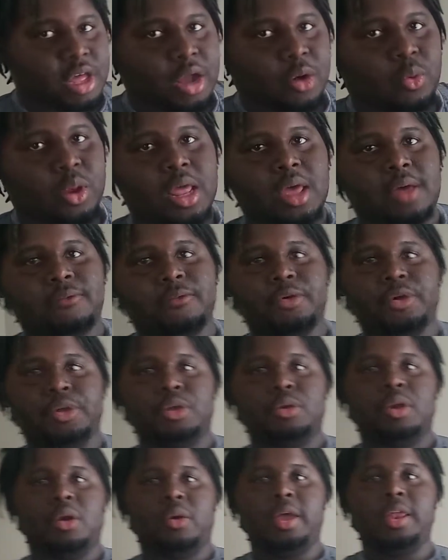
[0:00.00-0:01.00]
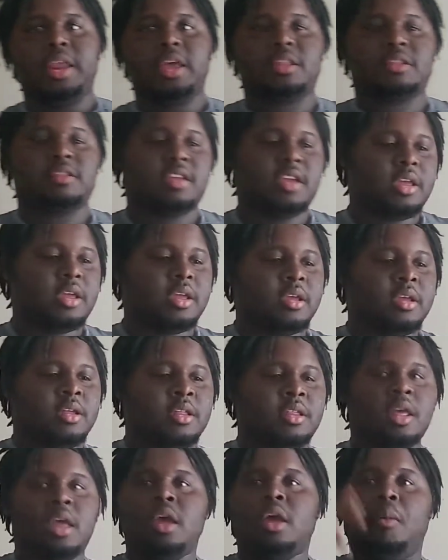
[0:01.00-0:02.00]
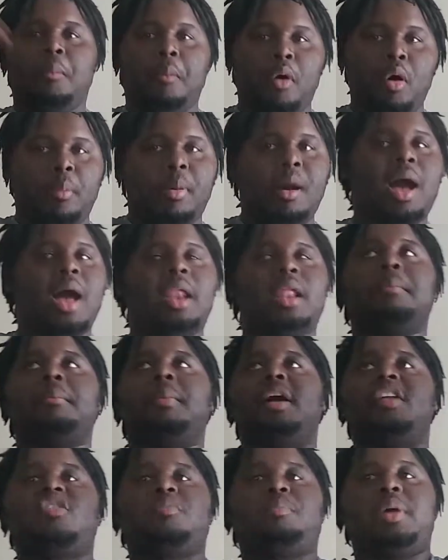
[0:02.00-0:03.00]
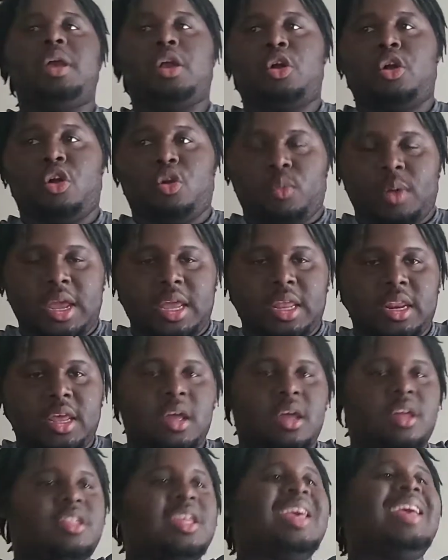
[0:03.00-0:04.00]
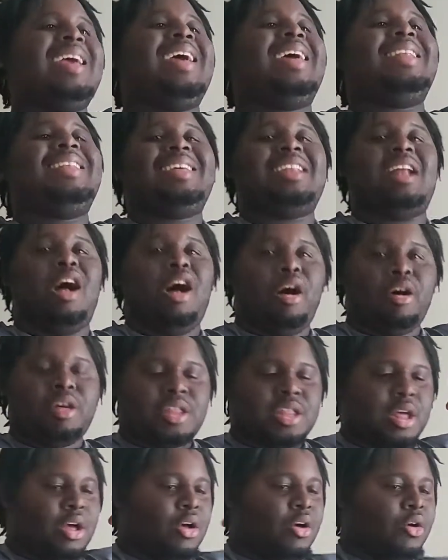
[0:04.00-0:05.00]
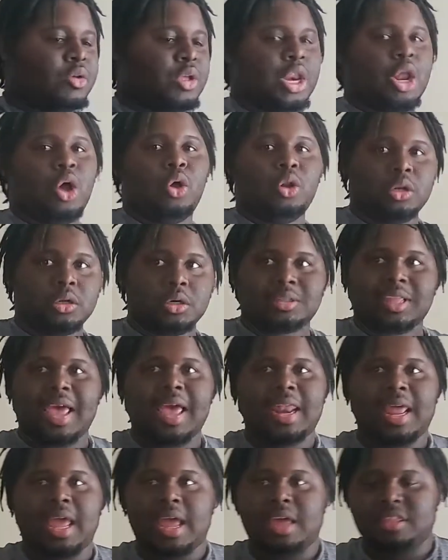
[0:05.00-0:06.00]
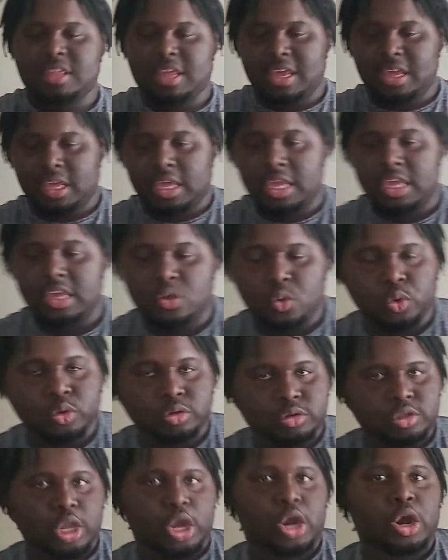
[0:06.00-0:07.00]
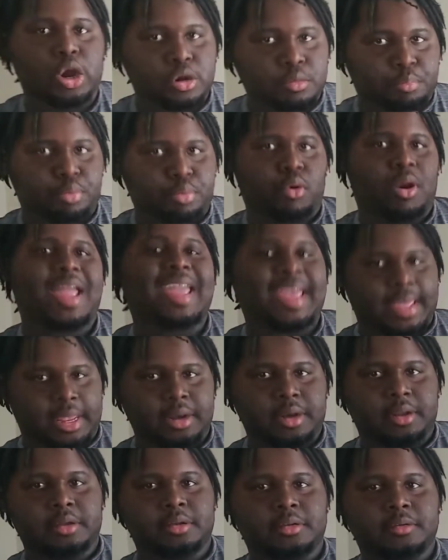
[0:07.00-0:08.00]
whenever, you know, NXT is mobile in much bigger arenas, and then also, you know, looked at as a equal third brand.